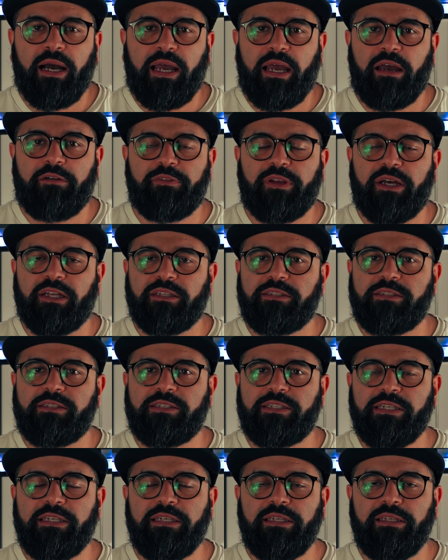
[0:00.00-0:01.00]
I have not
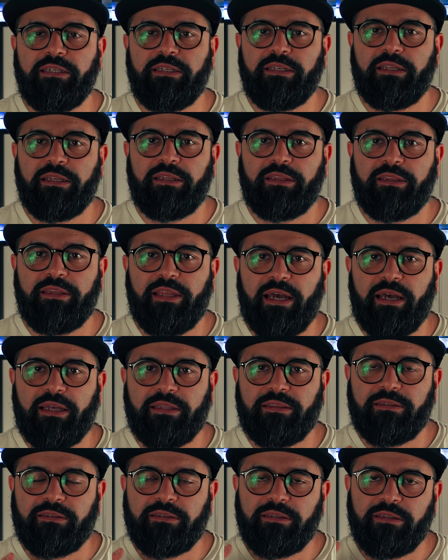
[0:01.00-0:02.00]
seen
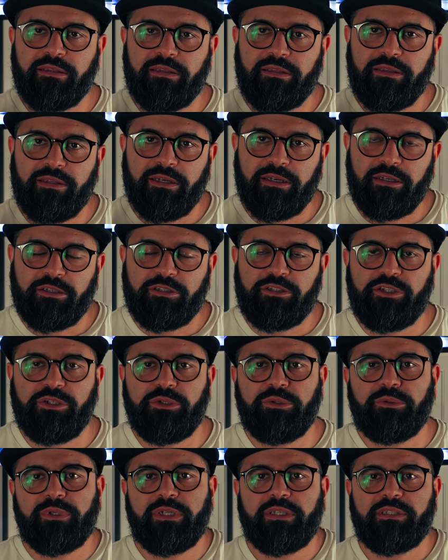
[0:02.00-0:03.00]
that the
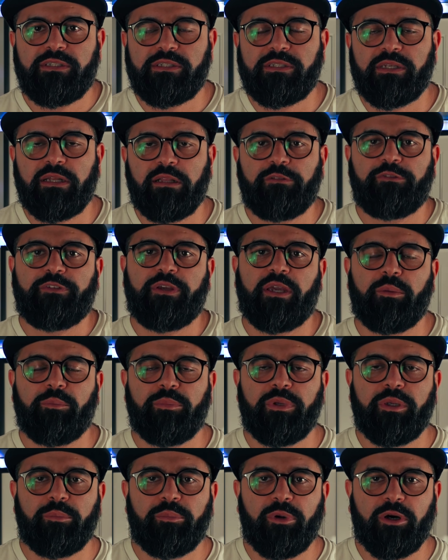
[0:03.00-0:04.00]
tune itself can
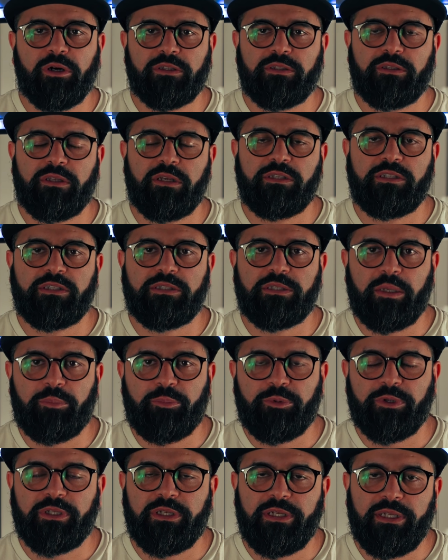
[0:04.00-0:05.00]
be bought
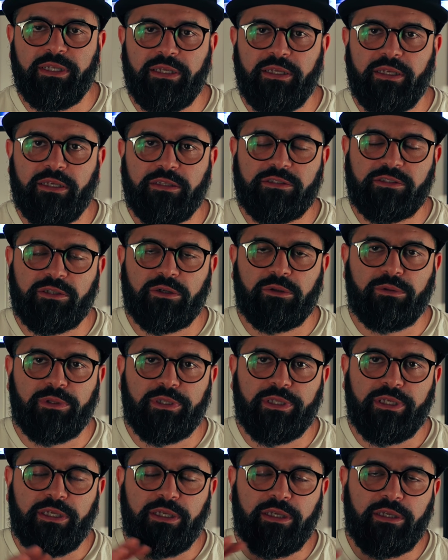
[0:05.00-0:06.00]
separately. It's
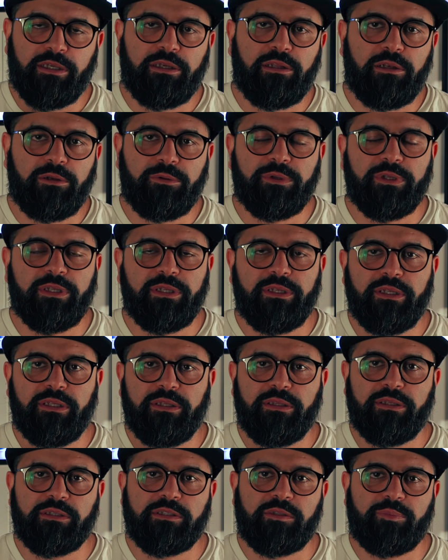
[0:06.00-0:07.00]
only included
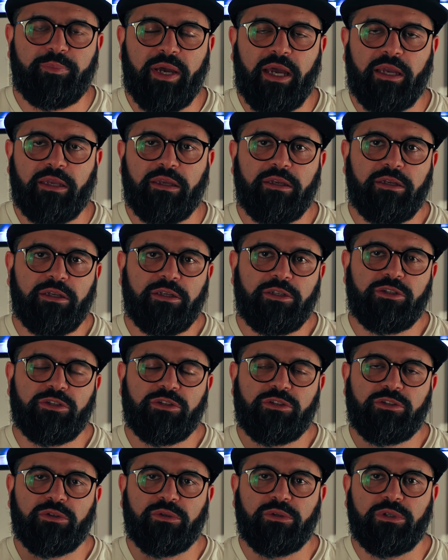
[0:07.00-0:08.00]
in this
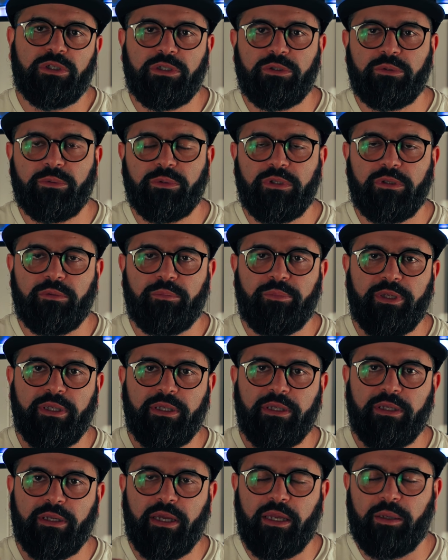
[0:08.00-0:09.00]
package, so you wouldn't
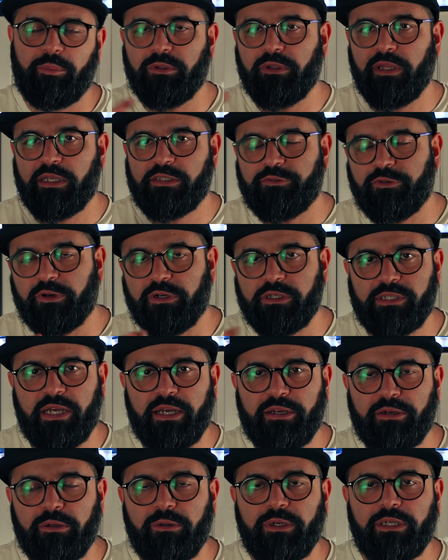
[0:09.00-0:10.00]
be able, as far as
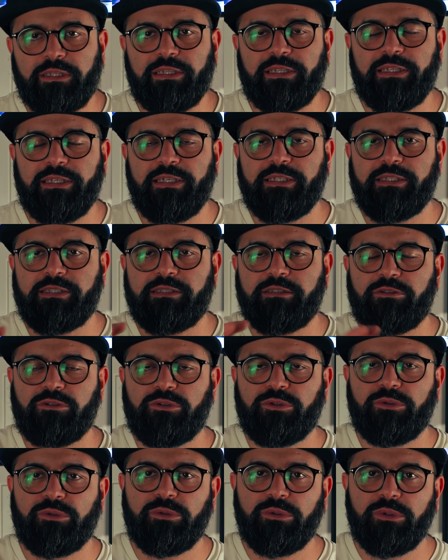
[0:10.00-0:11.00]
I know at least,
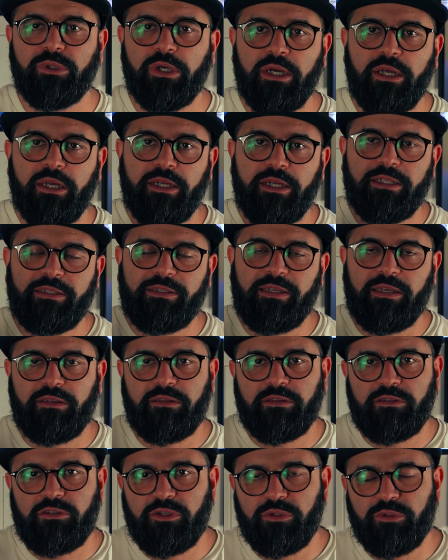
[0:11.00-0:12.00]
to take
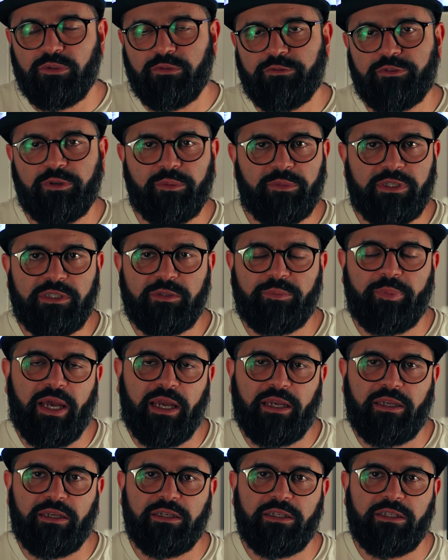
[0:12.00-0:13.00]
the tune from this
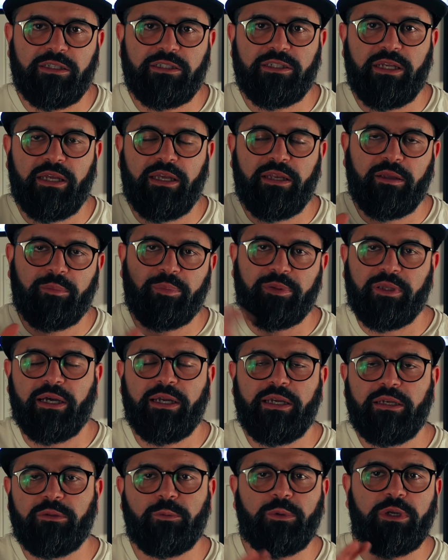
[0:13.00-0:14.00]
package and
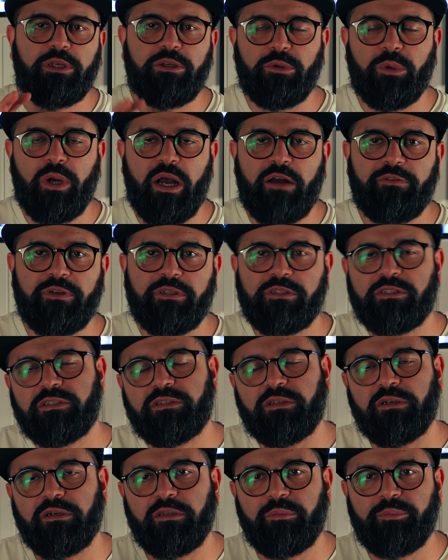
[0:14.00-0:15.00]
apply it when you have
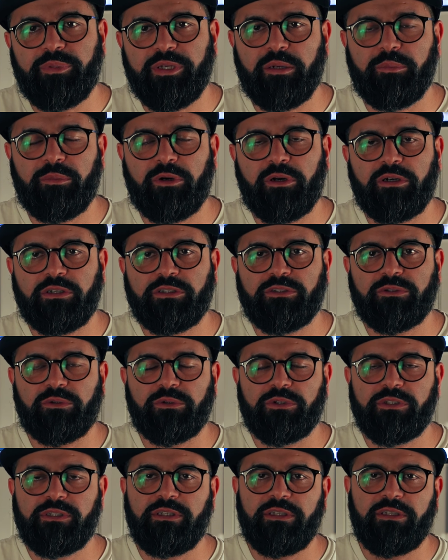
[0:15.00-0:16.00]
installed BMR's
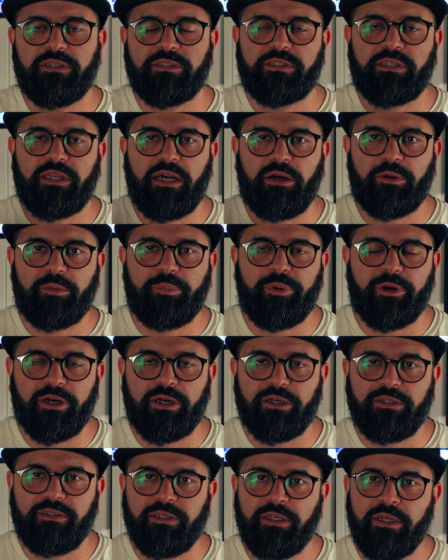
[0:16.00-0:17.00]
or Steeda's
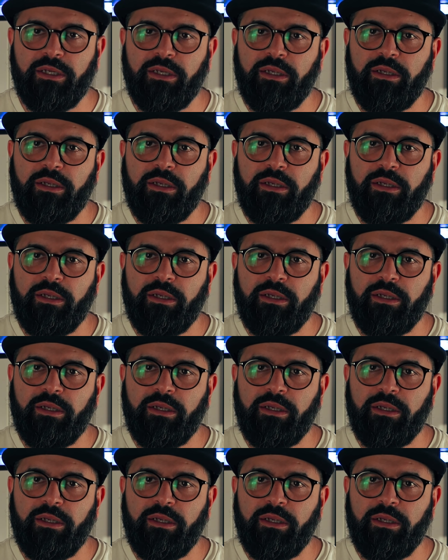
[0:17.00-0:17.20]
counterpart.